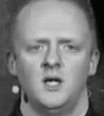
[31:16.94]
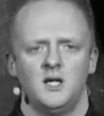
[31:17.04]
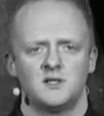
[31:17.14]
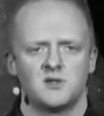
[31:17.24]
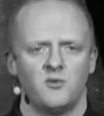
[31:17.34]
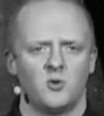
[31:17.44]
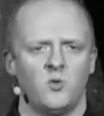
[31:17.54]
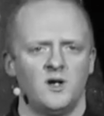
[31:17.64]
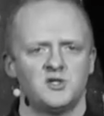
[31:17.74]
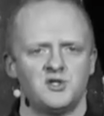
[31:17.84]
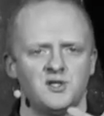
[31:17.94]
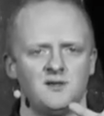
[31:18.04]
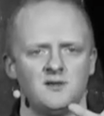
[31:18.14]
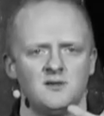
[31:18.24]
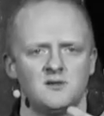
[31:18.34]
And so the
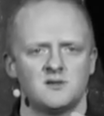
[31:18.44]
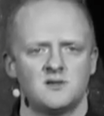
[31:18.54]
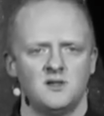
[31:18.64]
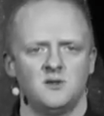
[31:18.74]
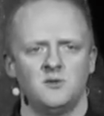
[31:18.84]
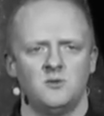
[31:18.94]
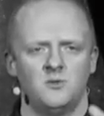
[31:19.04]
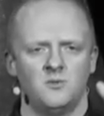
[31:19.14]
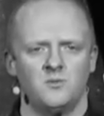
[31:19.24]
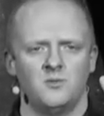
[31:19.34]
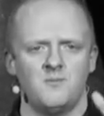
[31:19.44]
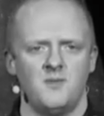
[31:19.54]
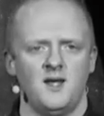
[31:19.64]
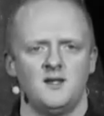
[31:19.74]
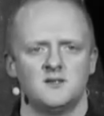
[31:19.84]
question still
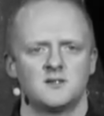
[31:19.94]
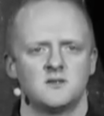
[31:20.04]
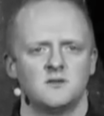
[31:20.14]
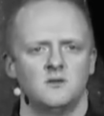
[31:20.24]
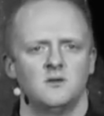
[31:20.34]
remains